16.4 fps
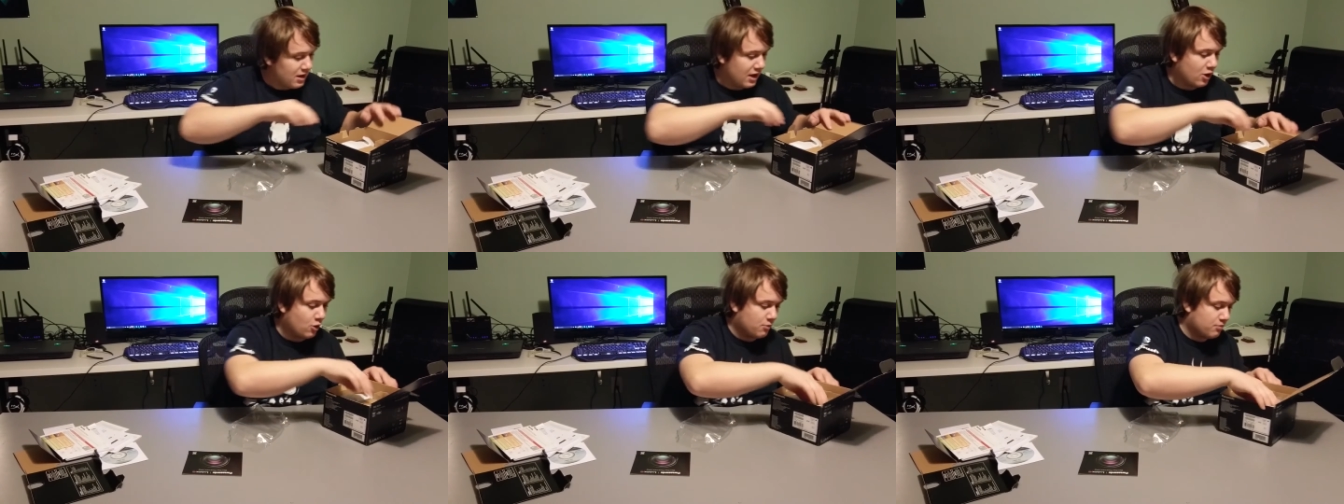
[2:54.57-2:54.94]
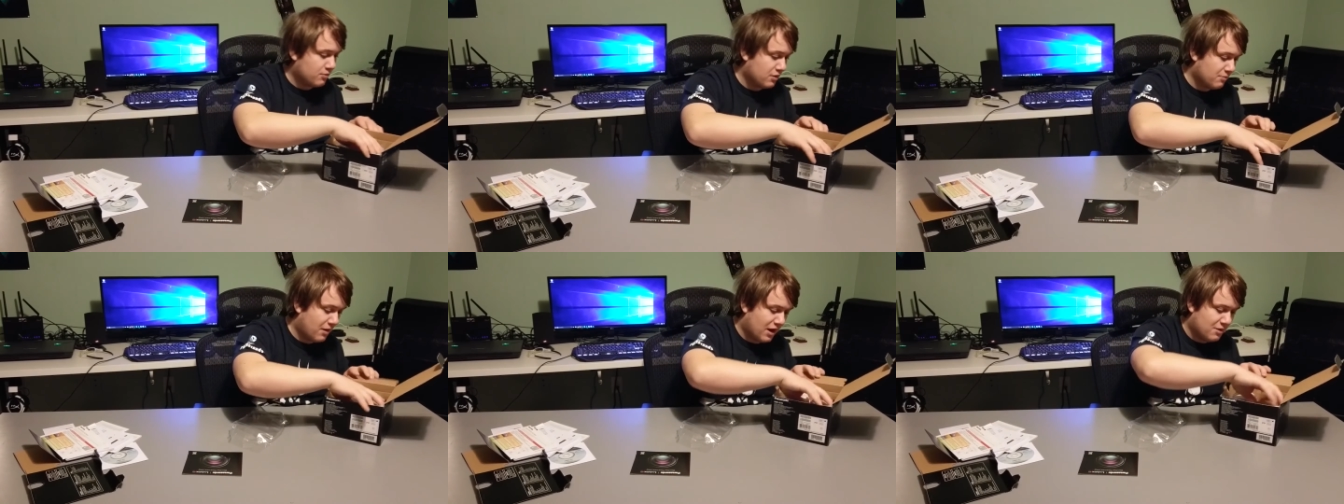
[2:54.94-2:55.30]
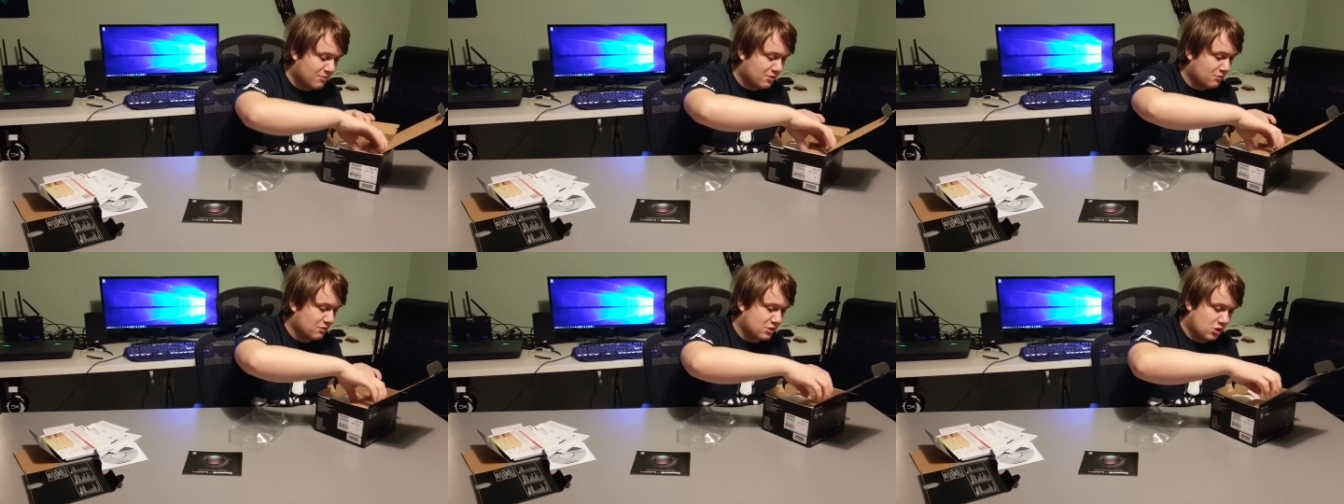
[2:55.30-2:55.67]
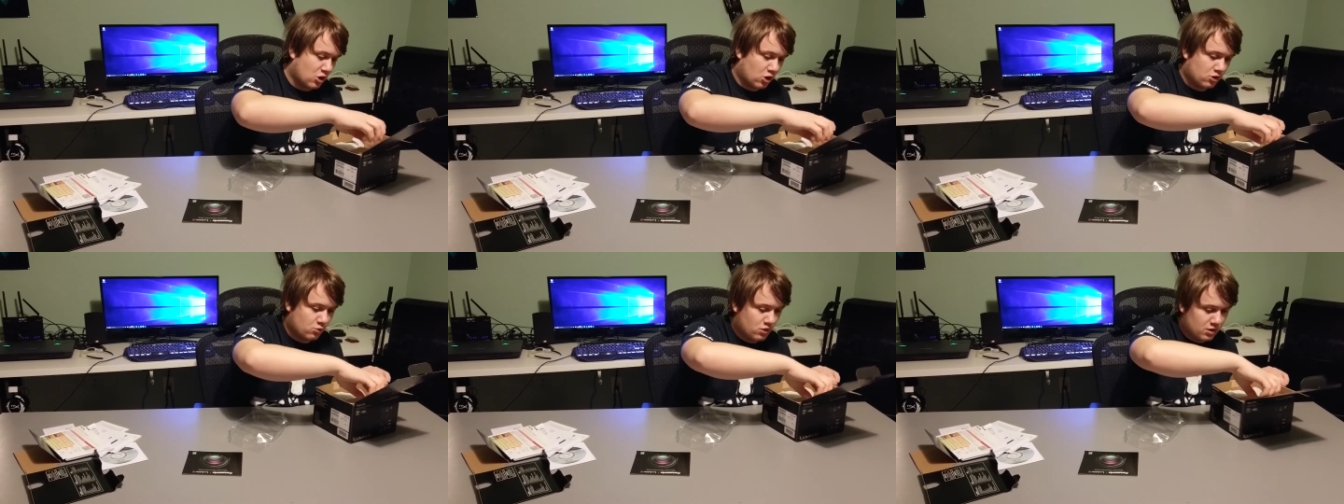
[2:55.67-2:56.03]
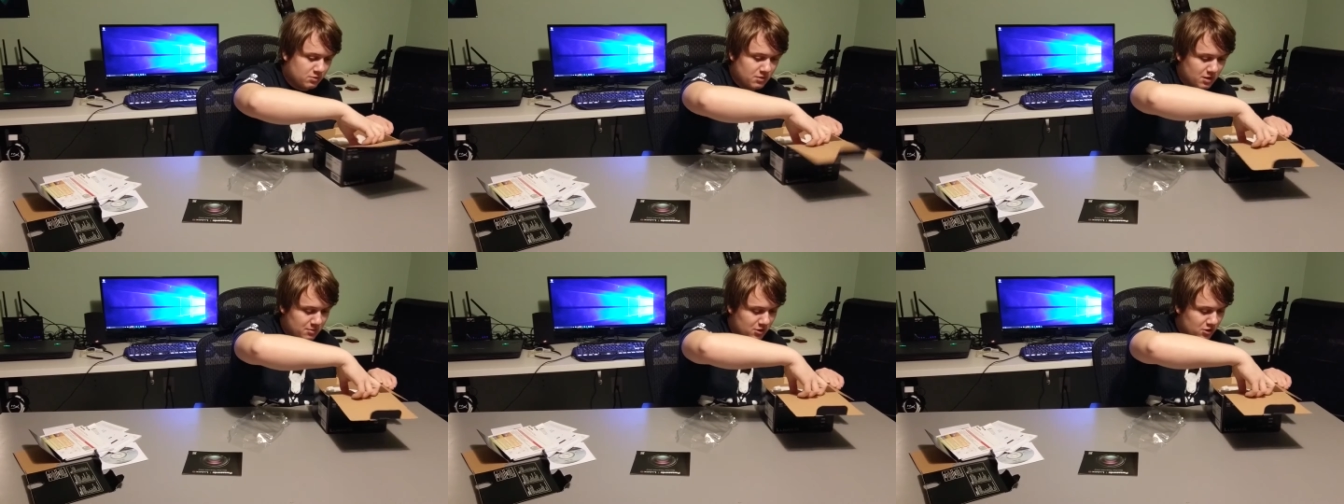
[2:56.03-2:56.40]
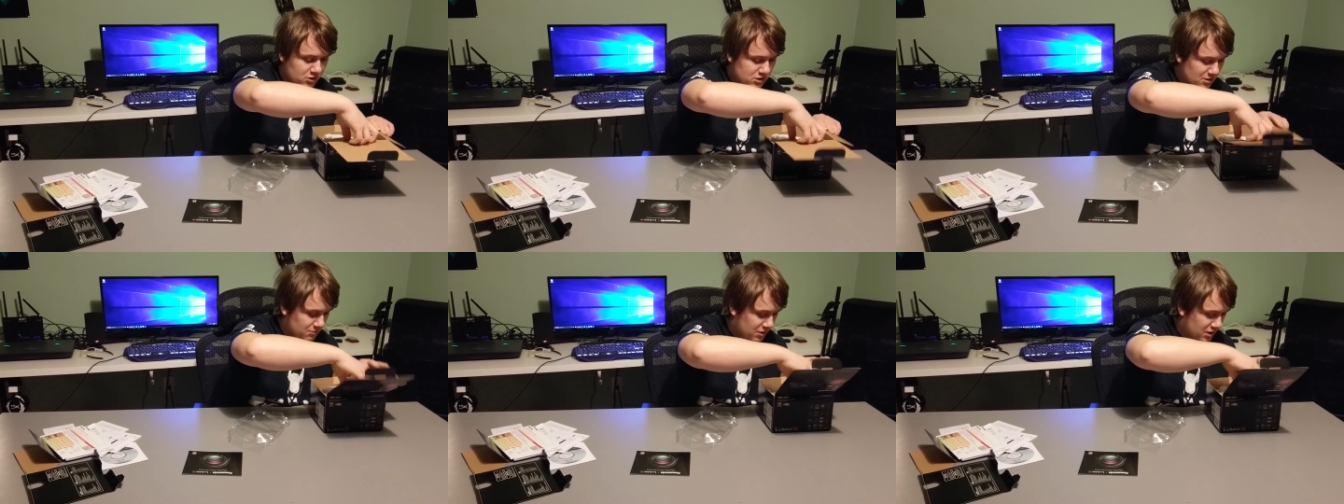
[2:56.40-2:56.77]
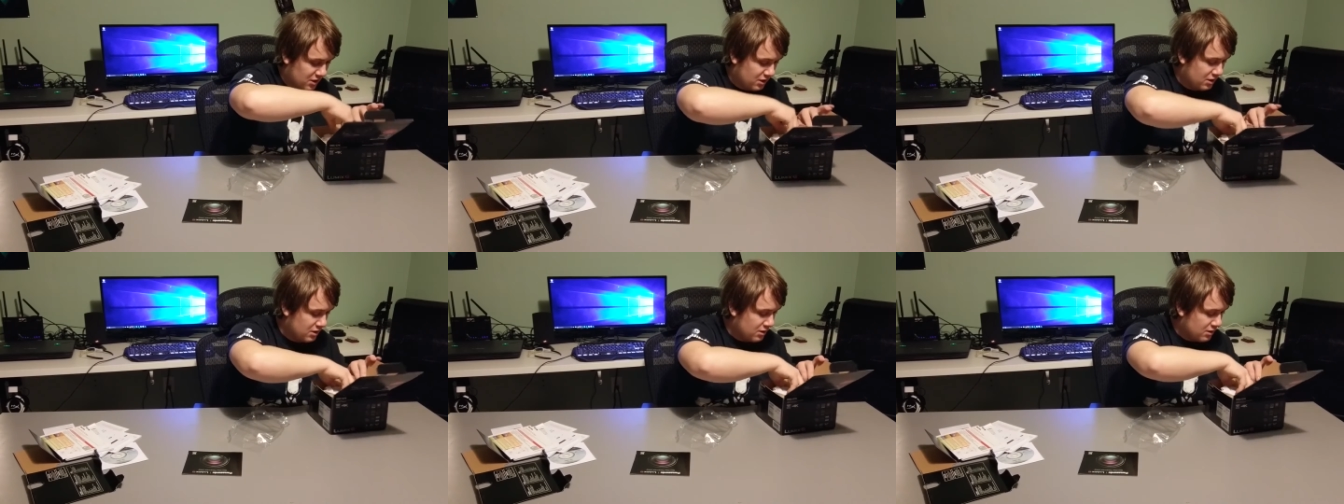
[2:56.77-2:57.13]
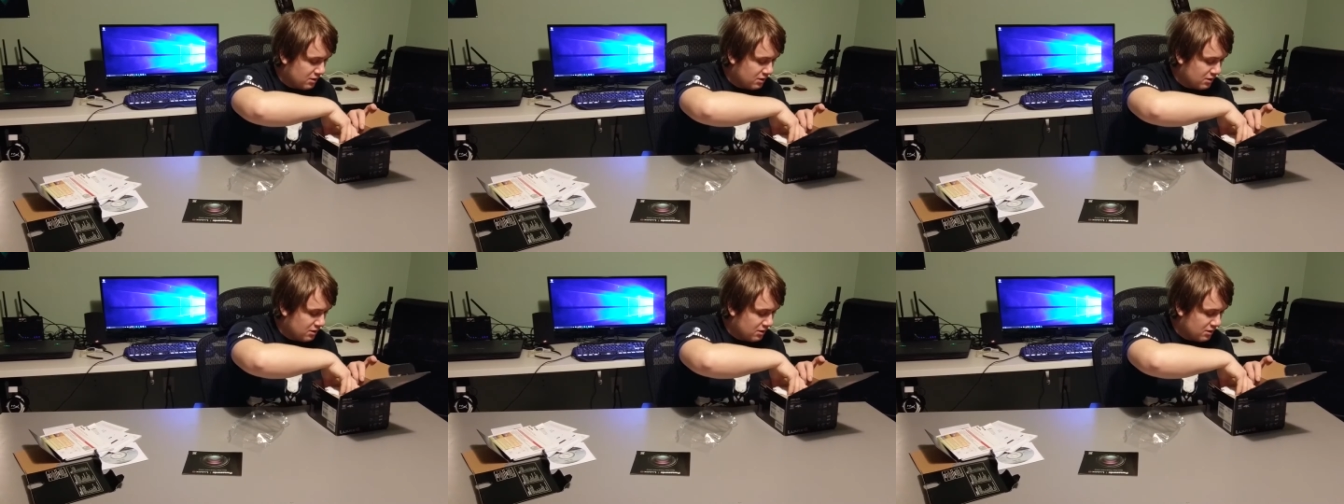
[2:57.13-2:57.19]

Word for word: I hope it might have been a returned one maybe or something.